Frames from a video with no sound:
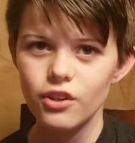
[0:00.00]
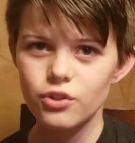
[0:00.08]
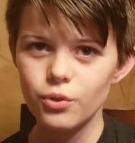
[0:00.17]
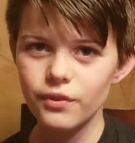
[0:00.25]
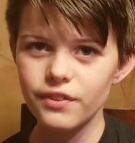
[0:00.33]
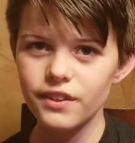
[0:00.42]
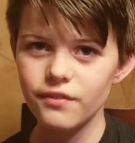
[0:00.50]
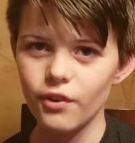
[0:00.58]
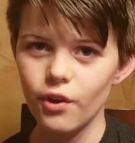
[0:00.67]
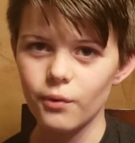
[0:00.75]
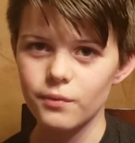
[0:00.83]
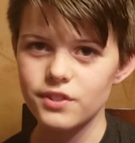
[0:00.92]
Dorothy
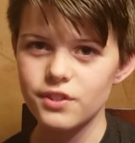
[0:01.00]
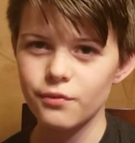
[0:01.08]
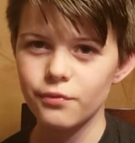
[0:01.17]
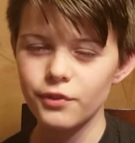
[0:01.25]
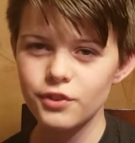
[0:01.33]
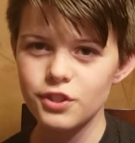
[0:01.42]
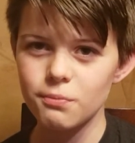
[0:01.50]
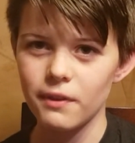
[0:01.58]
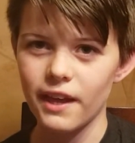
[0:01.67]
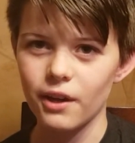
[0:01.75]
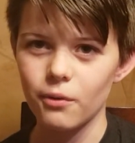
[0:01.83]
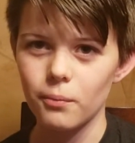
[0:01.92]
Vaughan was the first
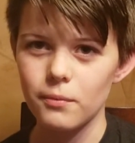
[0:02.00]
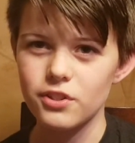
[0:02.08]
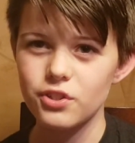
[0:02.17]
black woman